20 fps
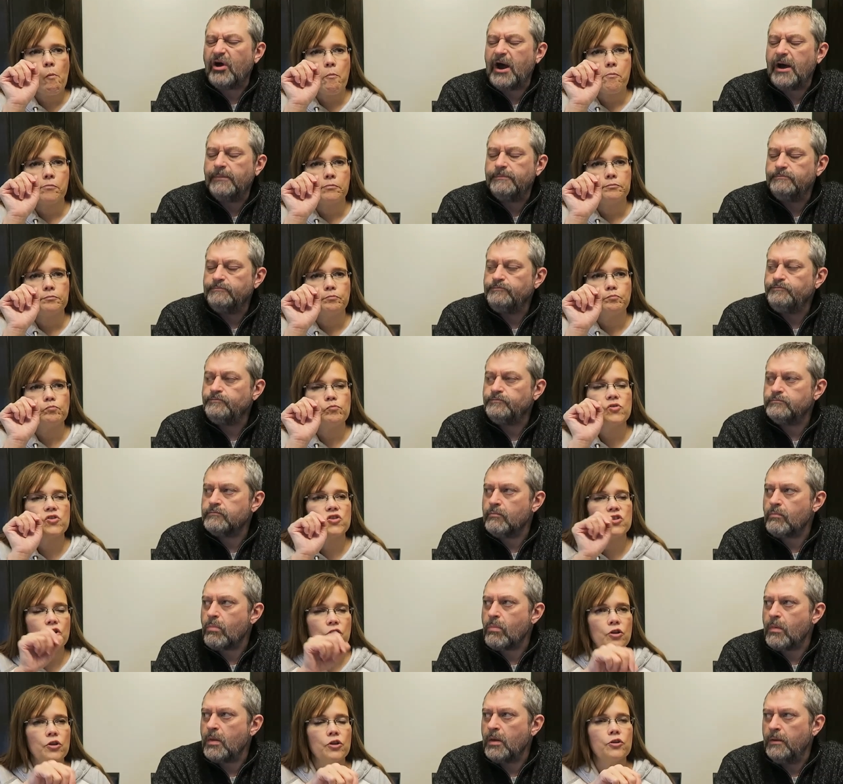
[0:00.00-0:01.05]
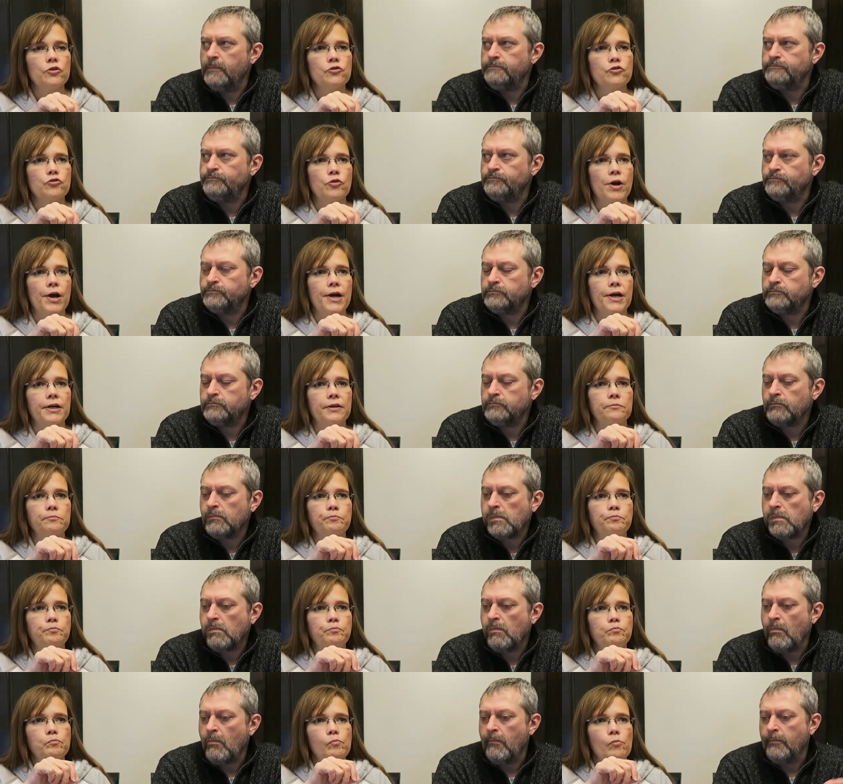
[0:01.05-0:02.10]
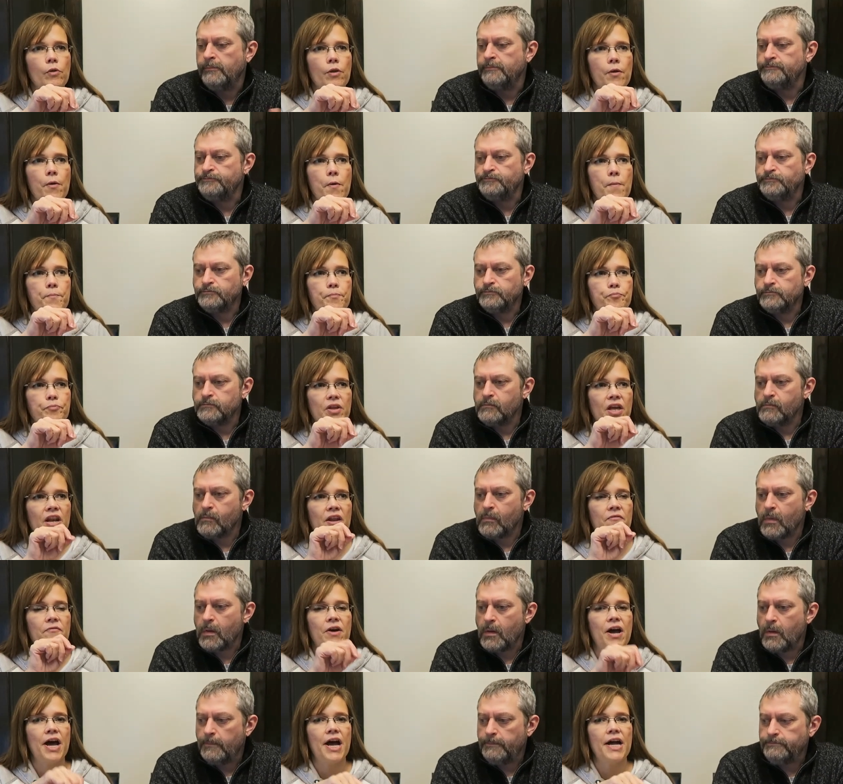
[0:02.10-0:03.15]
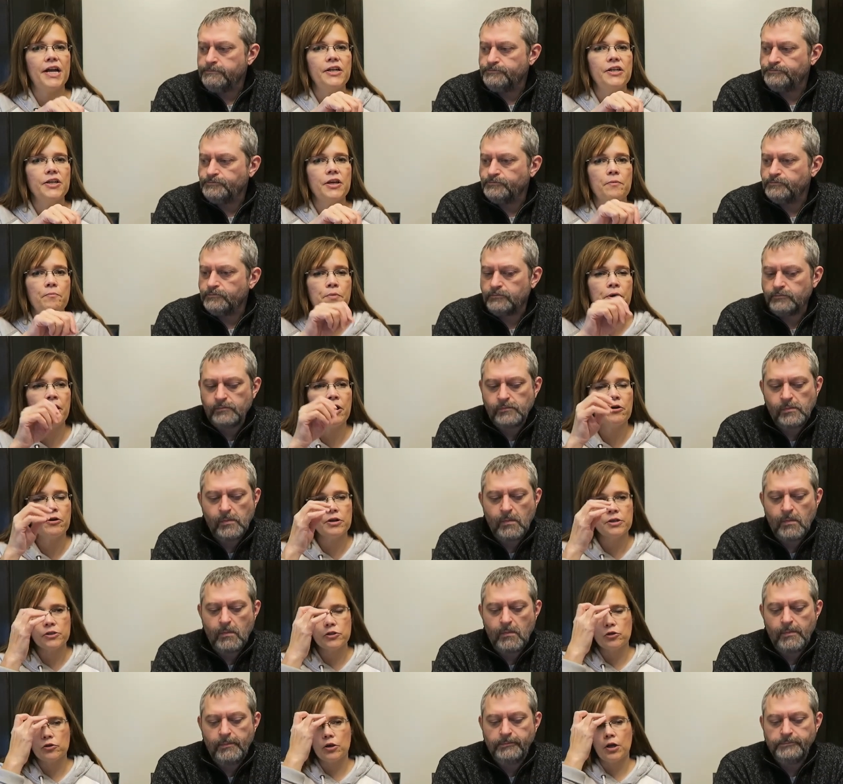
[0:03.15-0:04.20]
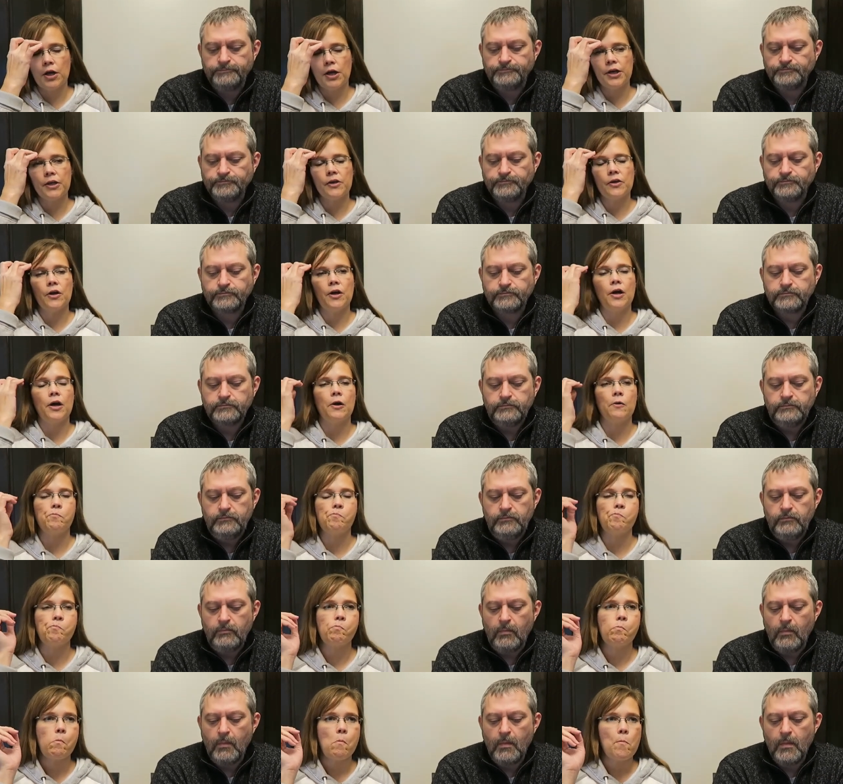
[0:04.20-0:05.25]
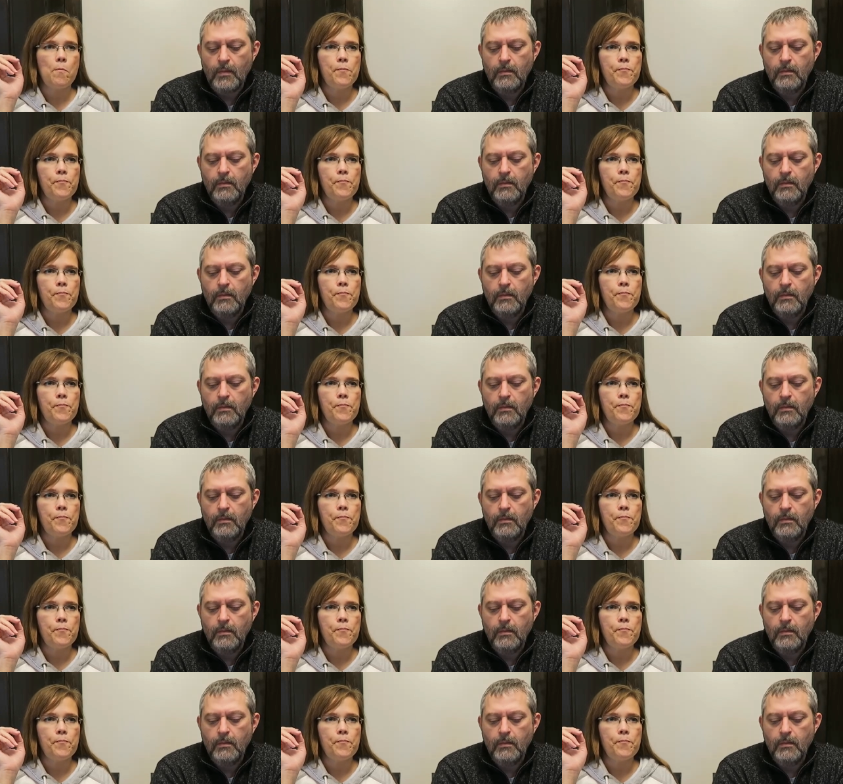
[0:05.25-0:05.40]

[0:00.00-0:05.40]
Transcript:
Speaker 1: dry. It's still a little dry. And if I had to compare it to like um,